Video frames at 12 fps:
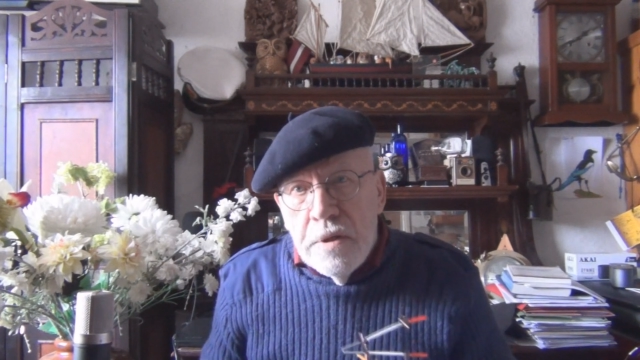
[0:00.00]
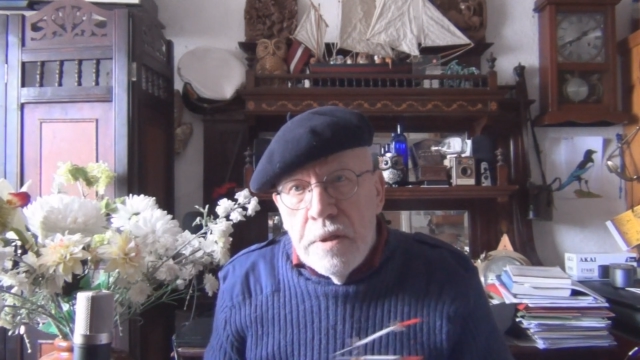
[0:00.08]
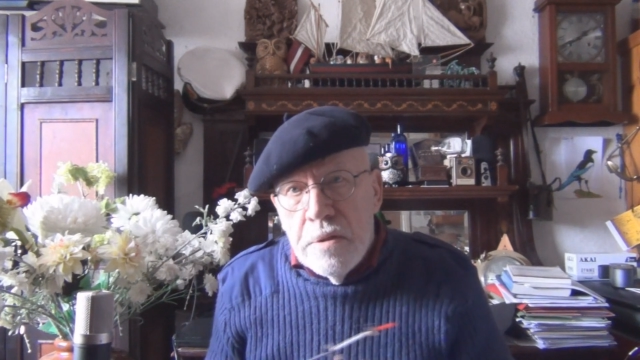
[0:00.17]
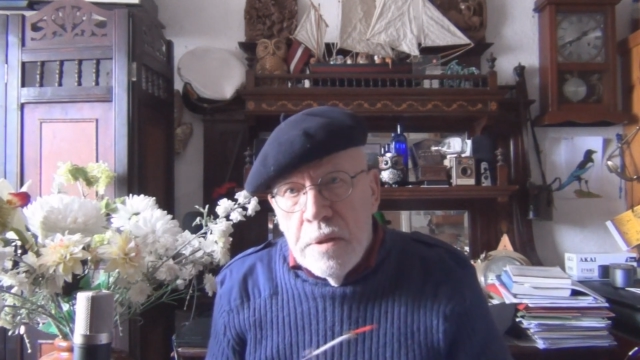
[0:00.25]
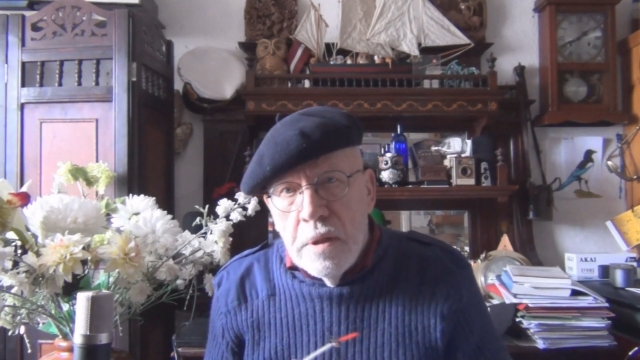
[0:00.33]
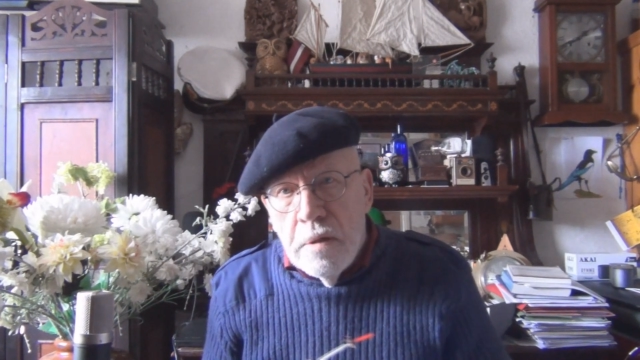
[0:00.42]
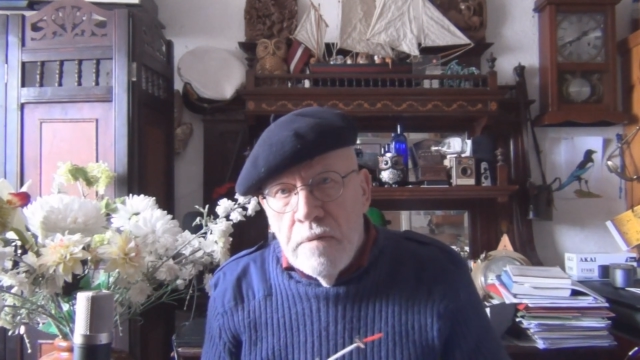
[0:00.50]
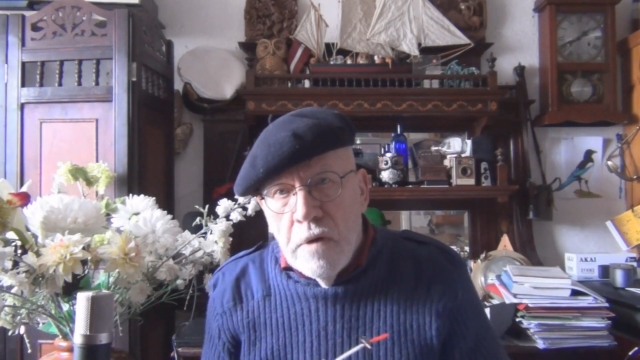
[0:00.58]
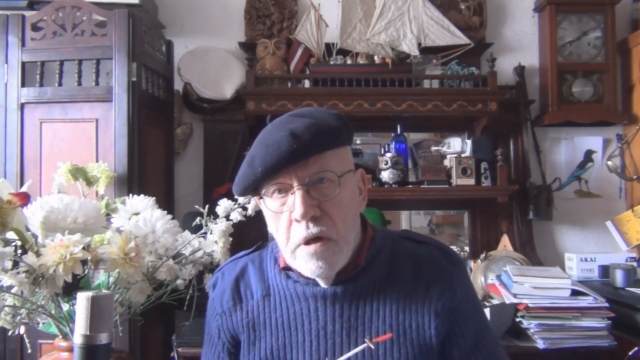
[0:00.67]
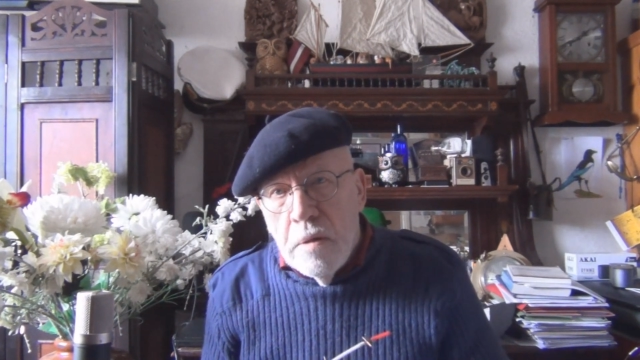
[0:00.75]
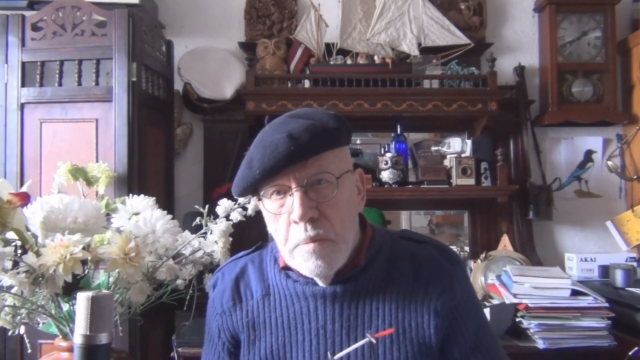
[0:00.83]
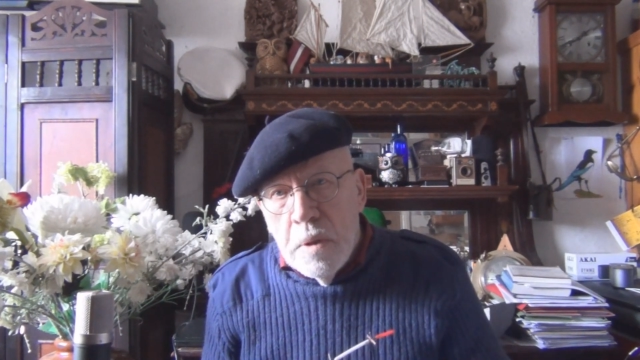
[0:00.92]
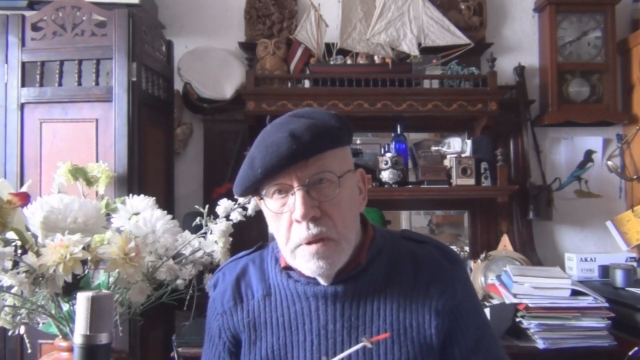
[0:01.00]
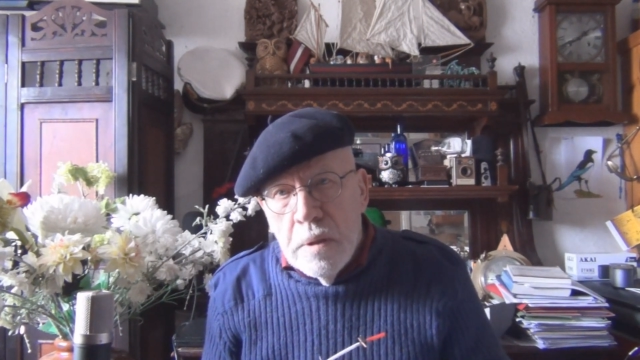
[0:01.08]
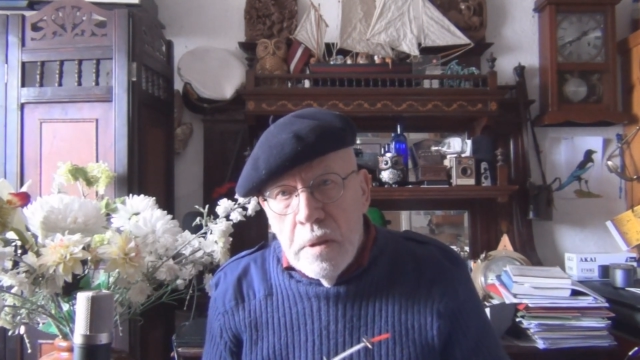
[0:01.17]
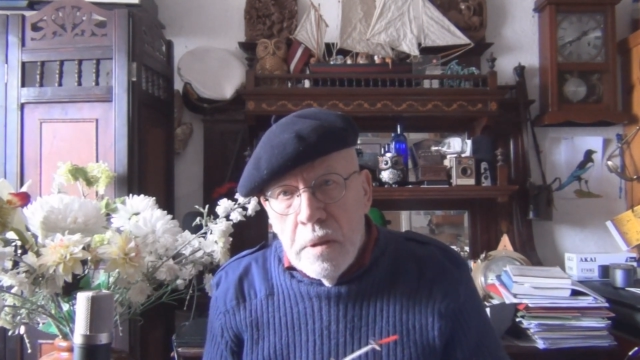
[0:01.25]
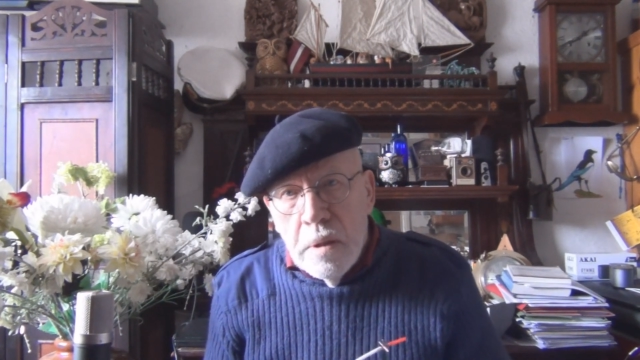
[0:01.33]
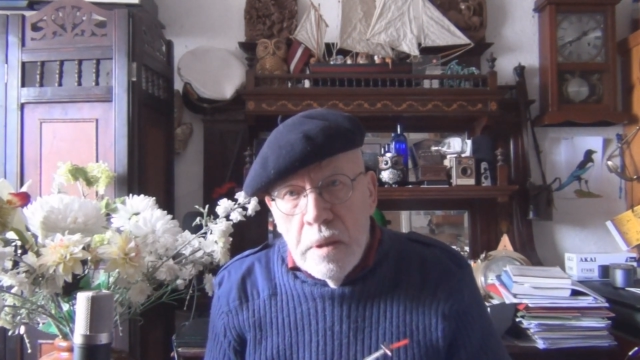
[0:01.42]
things in the environment
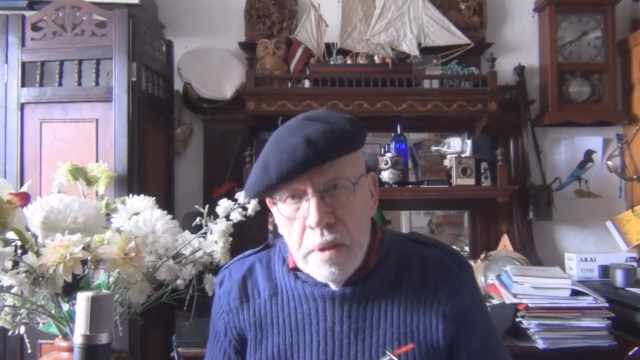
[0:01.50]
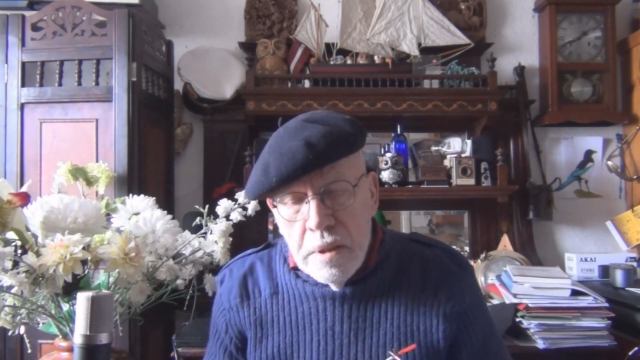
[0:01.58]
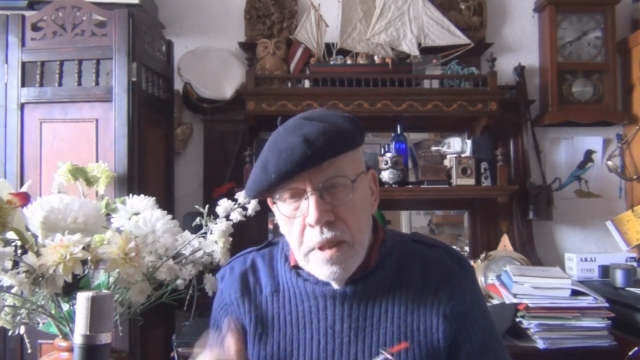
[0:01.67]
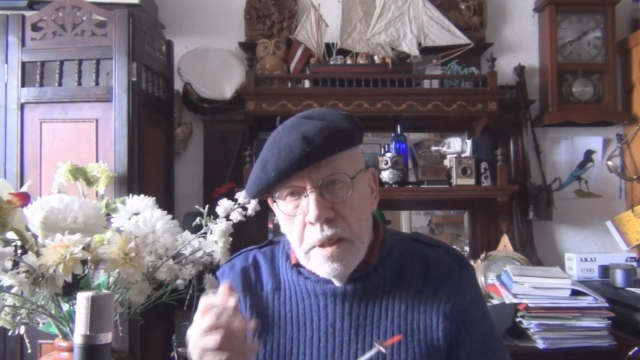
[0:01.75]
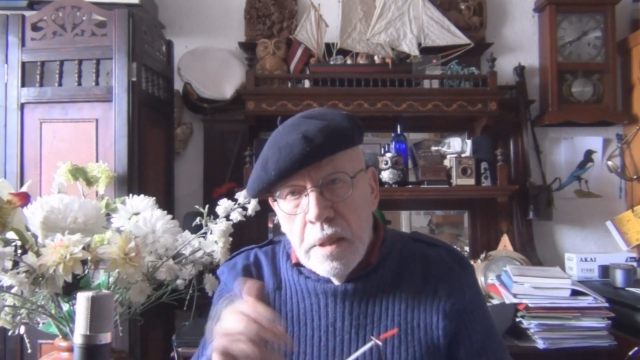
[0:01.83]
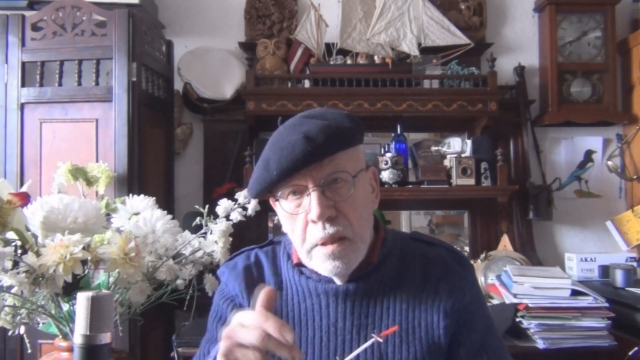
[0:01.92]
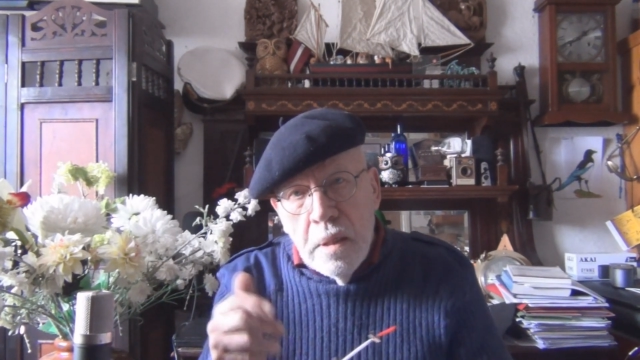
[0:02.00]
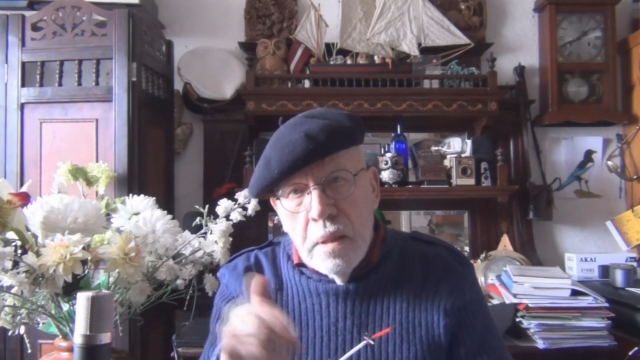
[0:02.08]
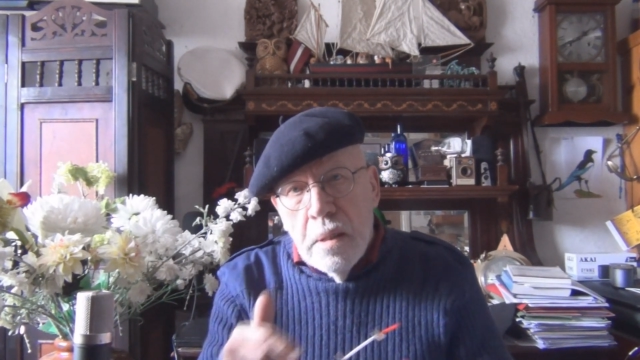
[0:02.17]
that can attack